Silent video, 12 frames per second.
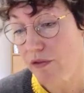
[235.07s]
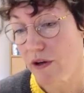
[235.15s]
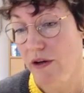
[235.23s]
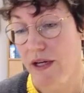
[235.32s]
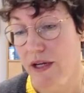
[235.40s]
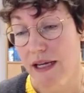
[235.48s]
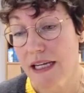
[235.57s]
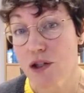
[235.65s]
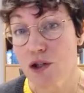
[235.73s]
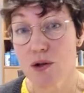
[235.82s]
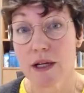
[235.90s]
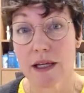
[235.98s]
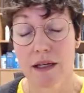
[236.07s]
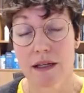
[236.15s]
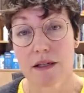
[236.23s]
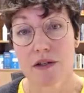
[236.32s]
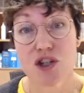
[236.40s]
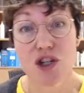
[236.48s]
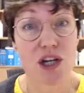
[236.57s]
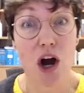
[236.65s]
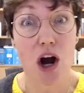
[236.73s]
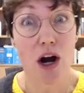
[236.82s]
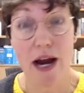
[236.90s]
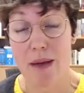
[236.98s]
very intricate
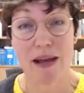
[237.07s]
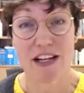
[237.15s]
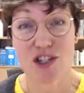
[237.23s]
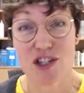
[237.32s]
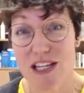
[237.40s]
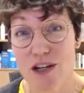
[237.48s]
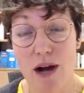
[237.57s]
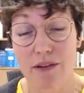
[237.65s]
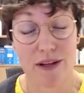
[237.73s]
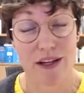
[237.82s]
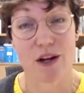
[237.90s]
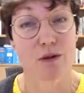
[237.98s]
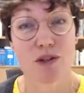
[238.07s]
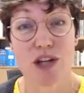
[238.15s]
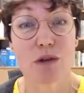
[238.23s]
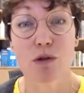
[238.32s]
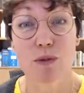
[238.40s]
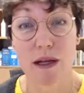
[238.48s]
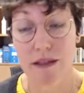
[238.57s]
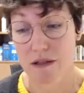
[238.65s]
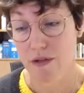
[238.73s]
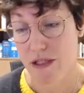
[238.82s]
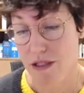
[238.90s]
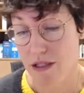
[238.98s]
GR-MHD, you know, general
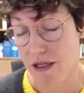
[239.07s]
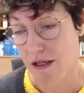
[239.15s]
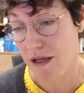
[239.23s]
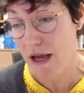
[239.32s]
relativistic